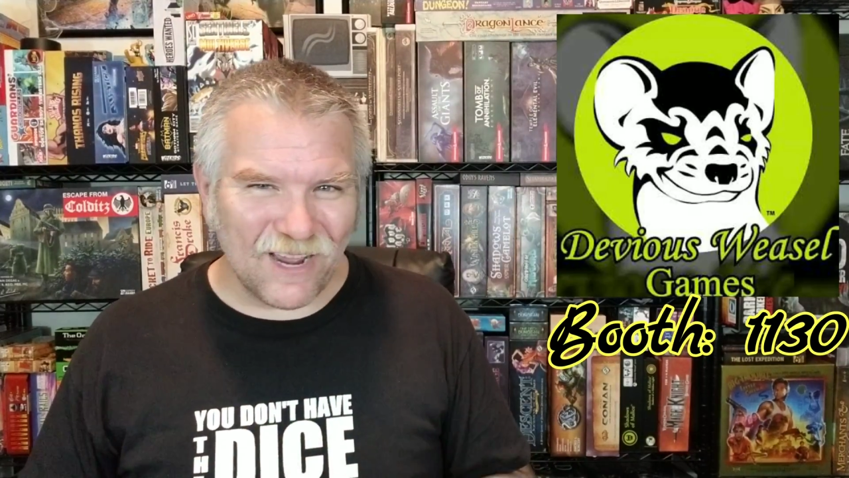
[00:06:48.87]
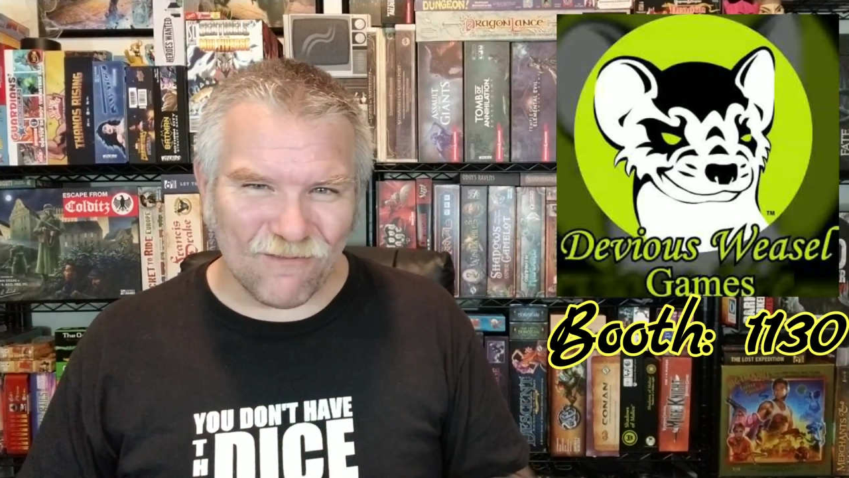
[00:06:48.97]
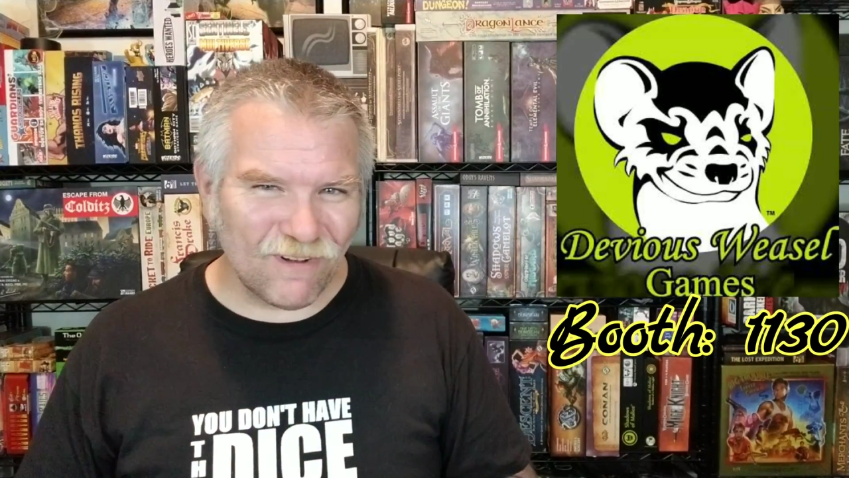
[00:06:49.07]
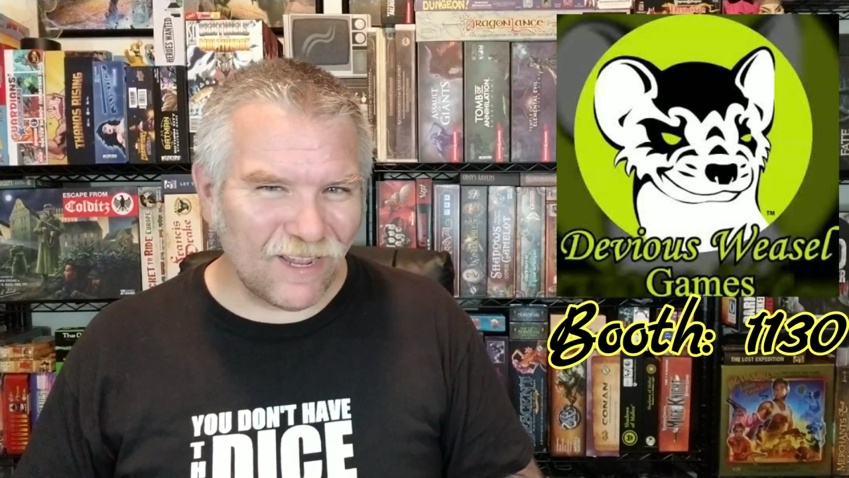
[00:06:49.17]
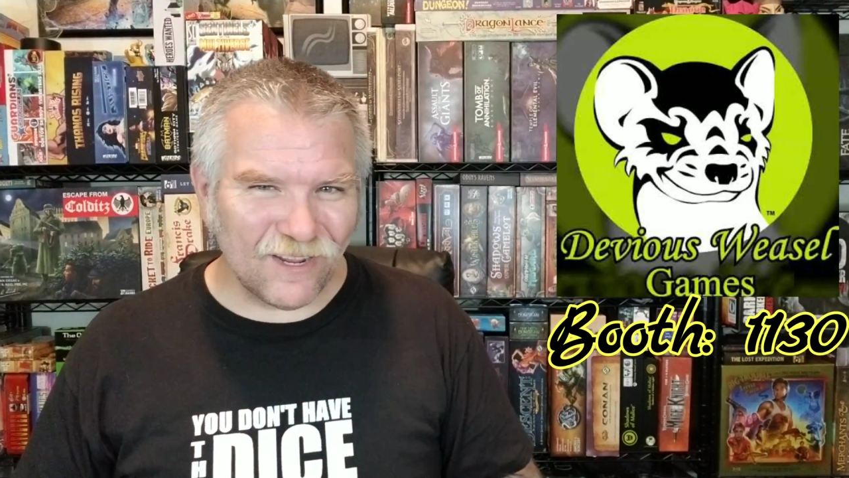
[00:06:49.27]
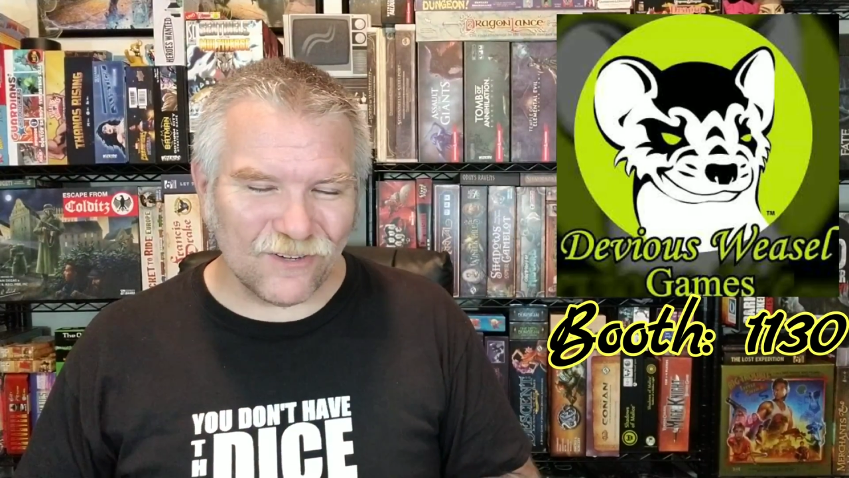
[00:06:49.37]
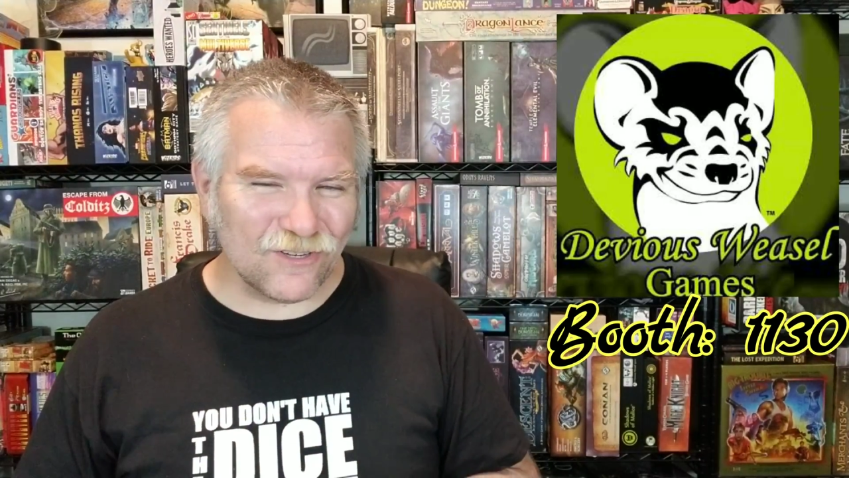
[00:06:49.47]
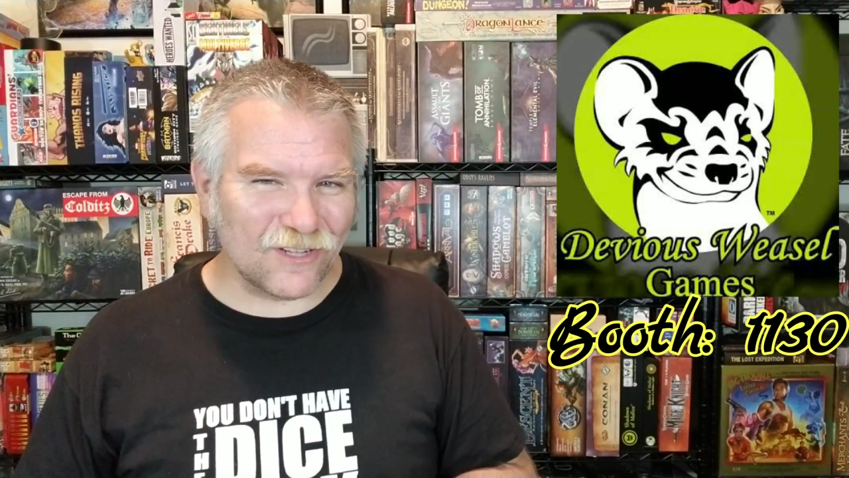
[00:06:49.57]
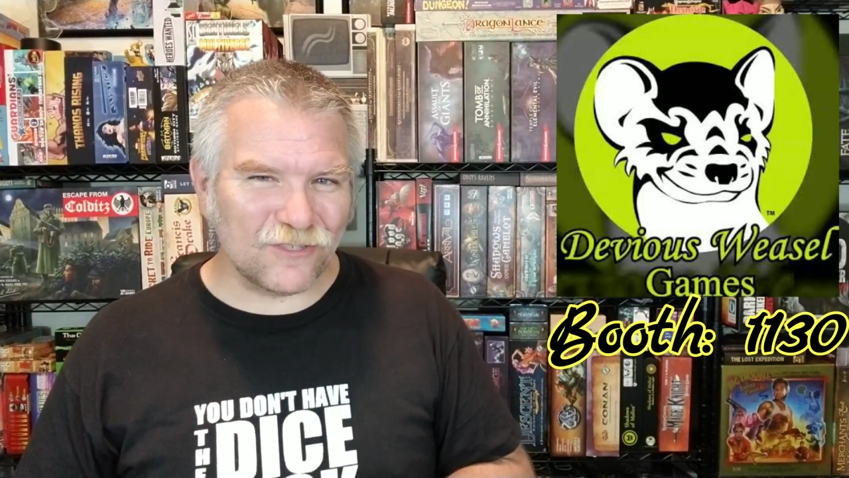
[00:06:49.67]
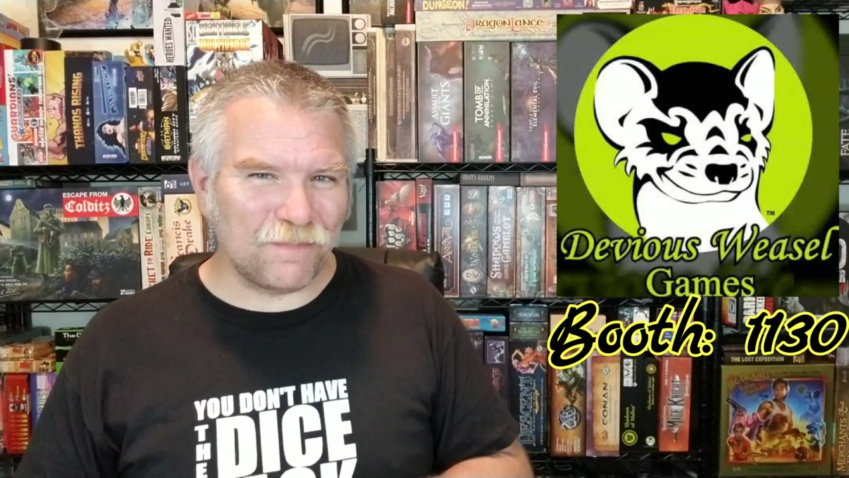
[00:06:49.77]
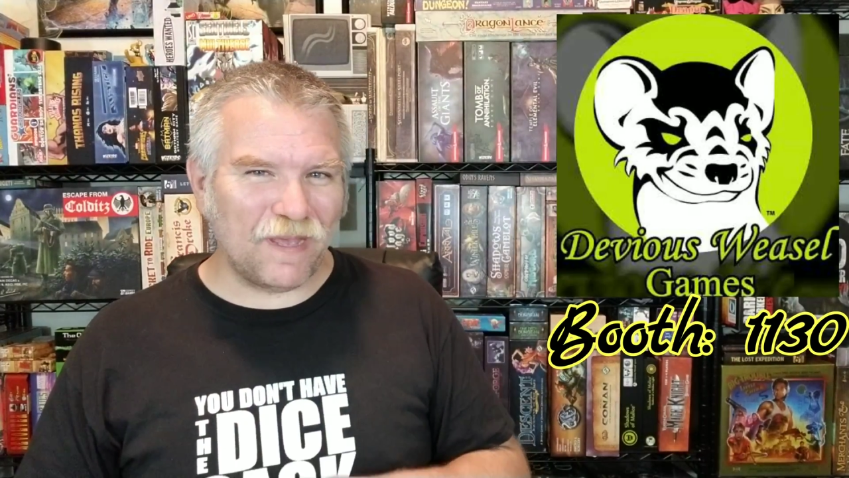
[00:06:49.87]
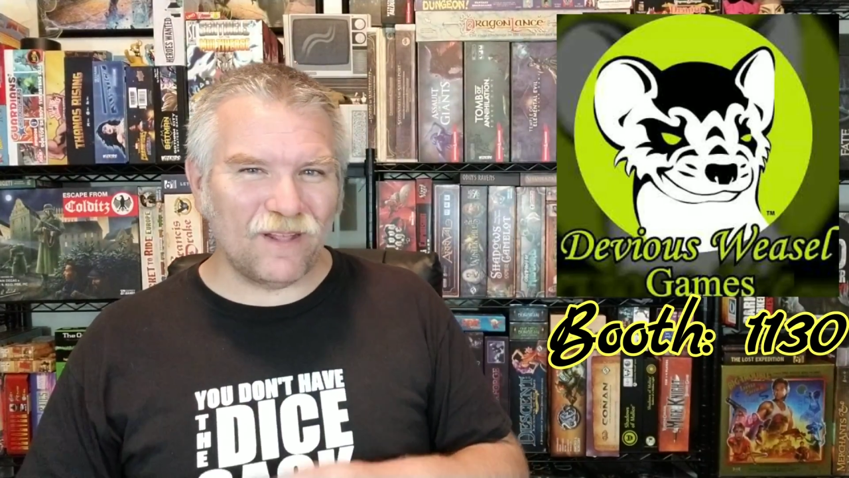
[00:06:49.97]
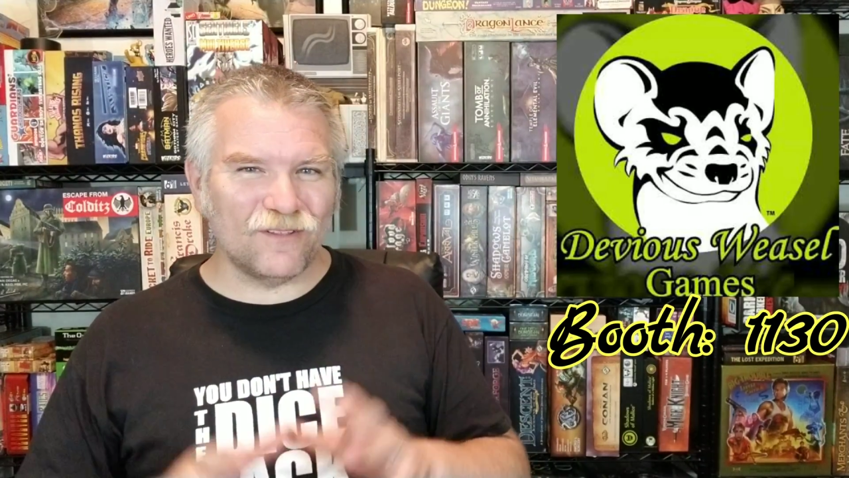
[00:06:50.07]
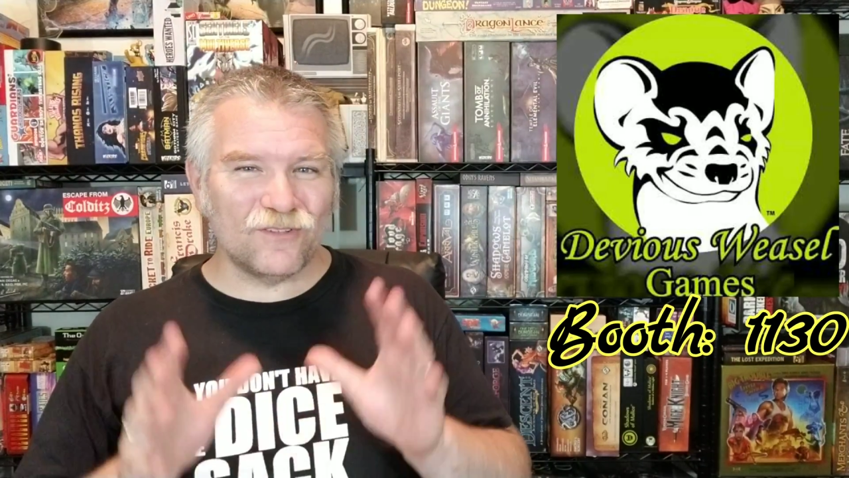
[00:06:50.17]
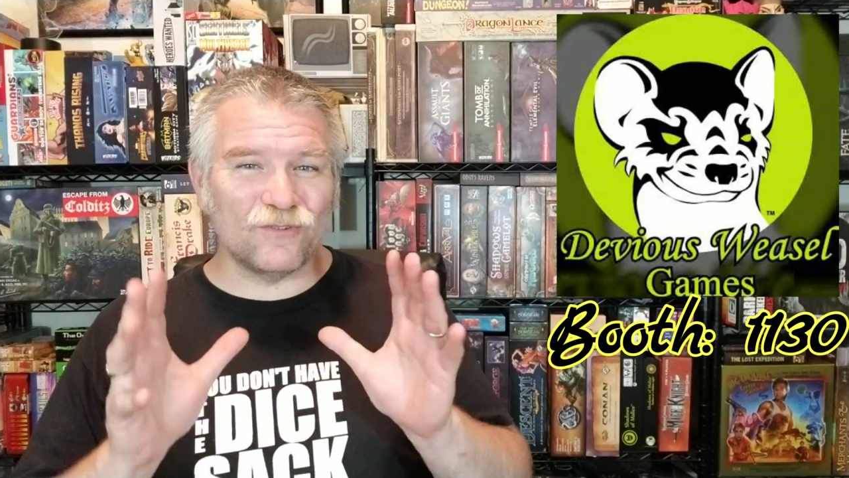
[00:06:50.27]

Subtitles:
not range, not spells,